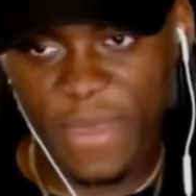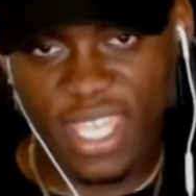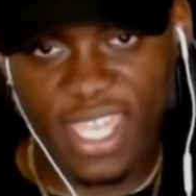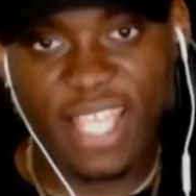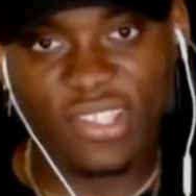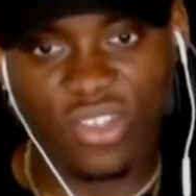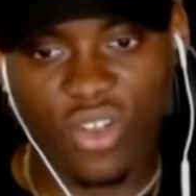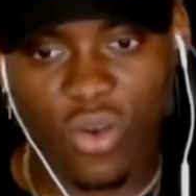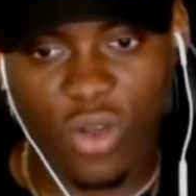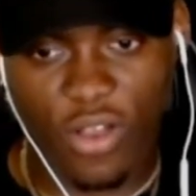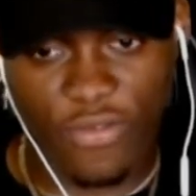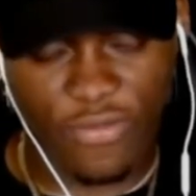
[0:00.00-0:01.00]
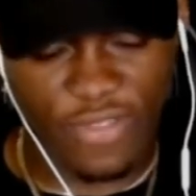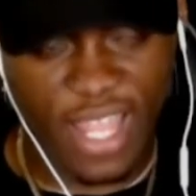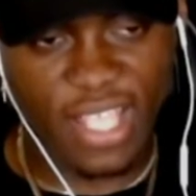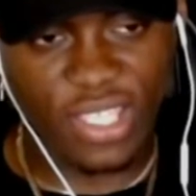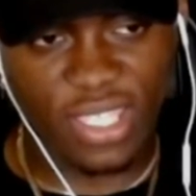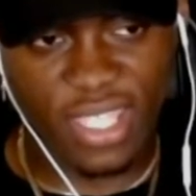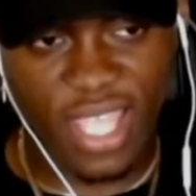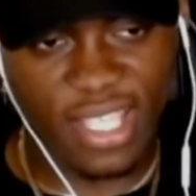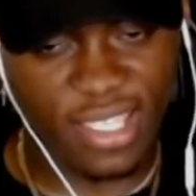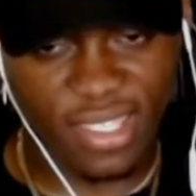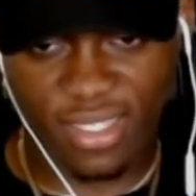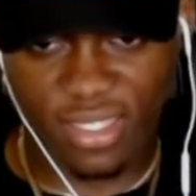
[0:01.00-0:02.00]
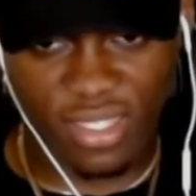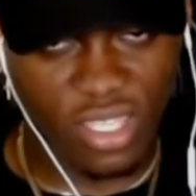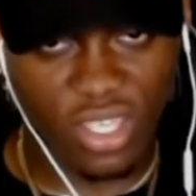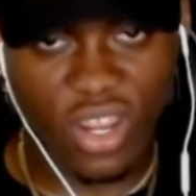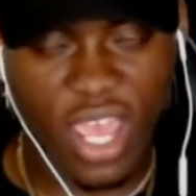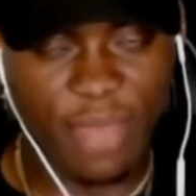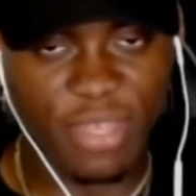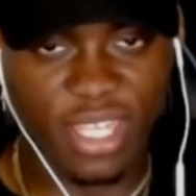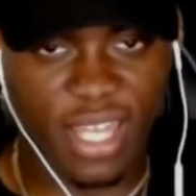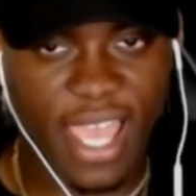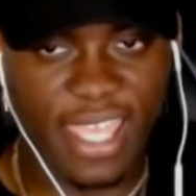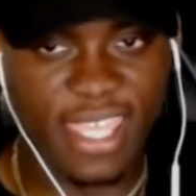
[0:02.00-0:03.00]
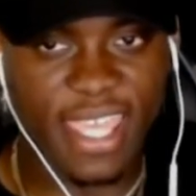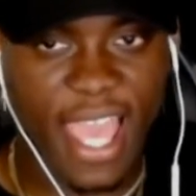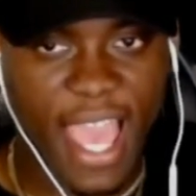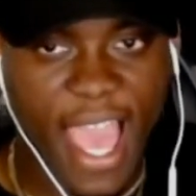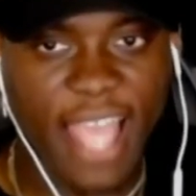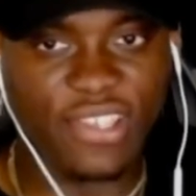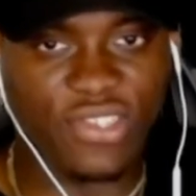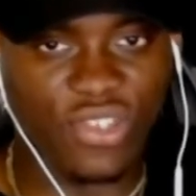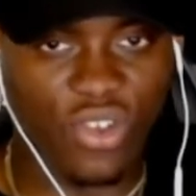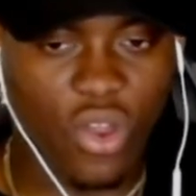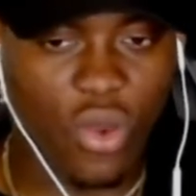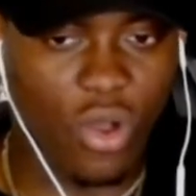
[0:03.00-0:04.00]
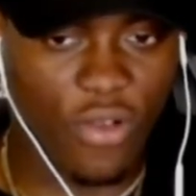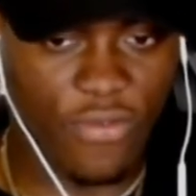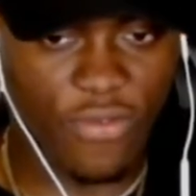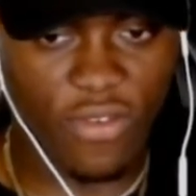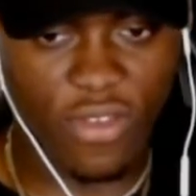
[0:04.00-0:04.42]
He has to go off. That's, you know what I mean? Like, he has to go off.